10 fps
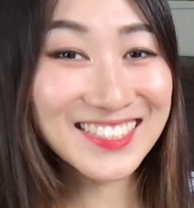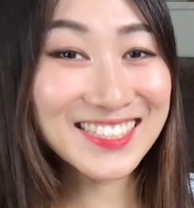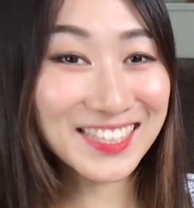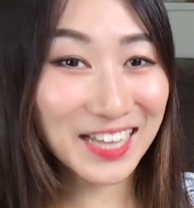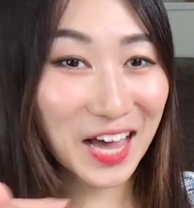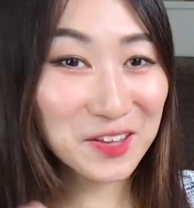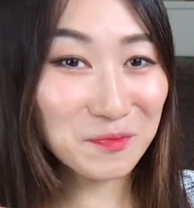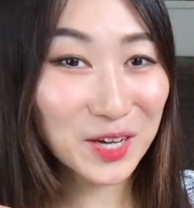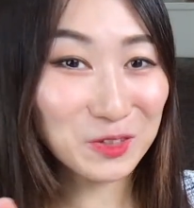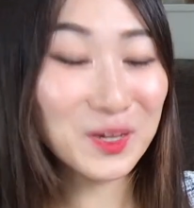this is
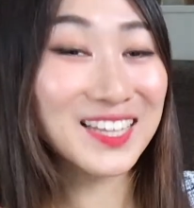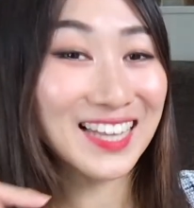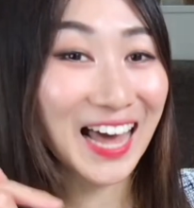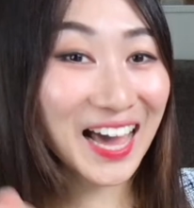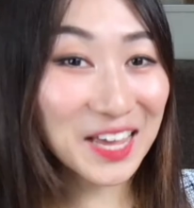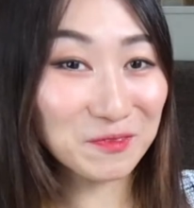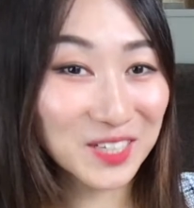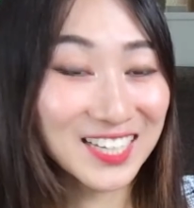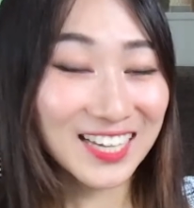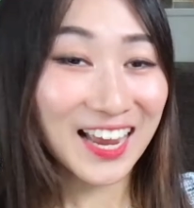live by the way,
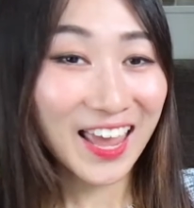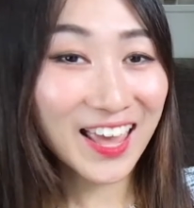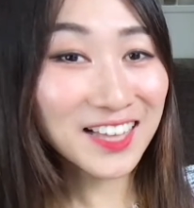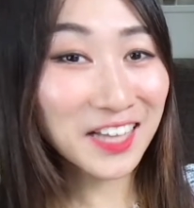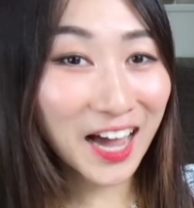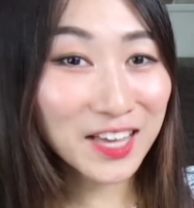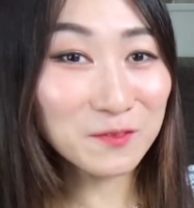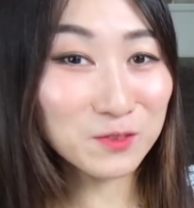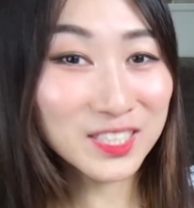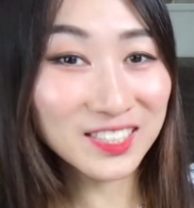live. L
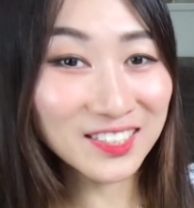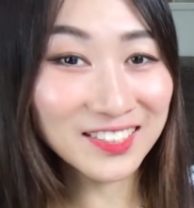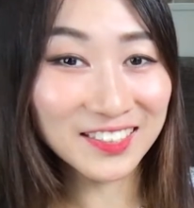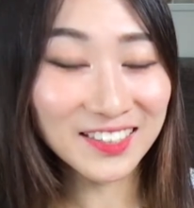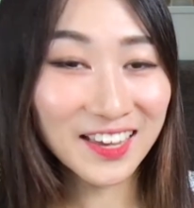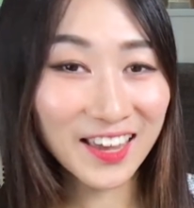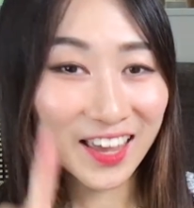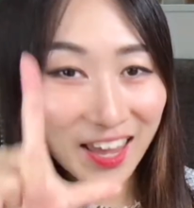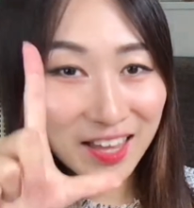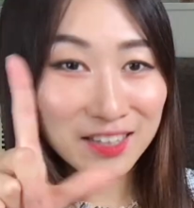I V E.
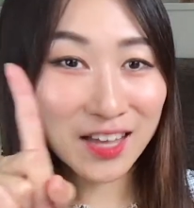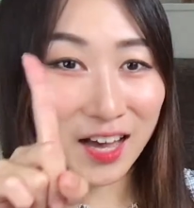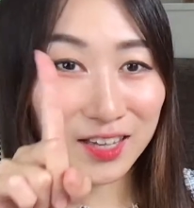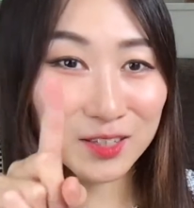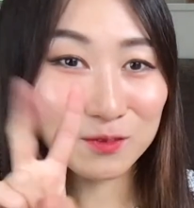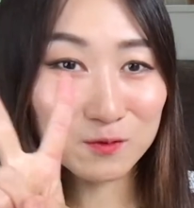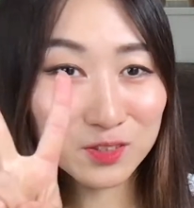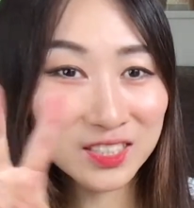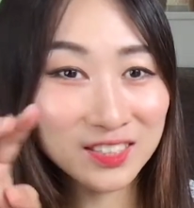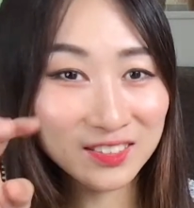L I
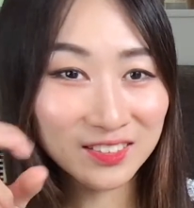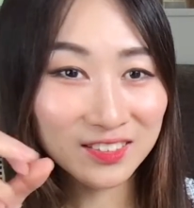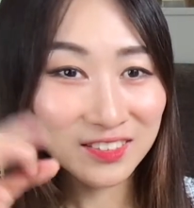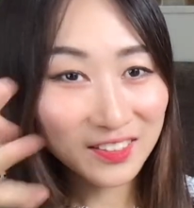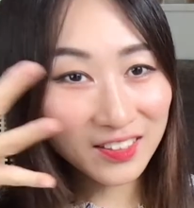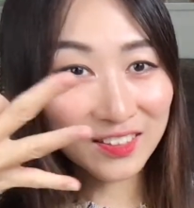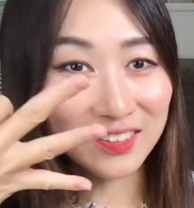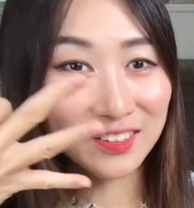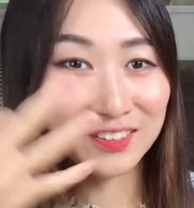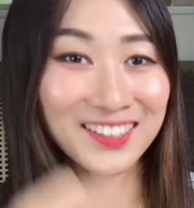V E.